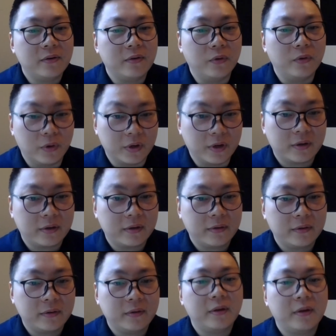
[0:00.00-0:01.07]
order
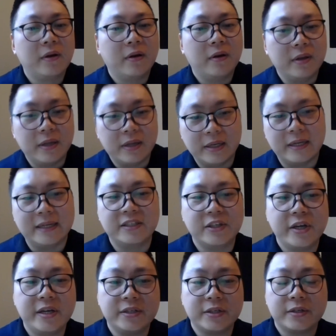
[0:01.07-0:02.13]
in East
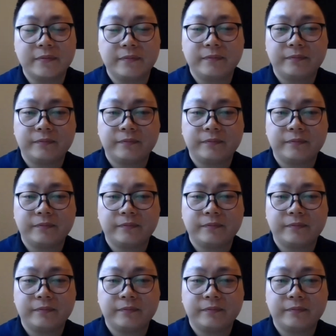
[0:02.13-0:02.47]
Asia.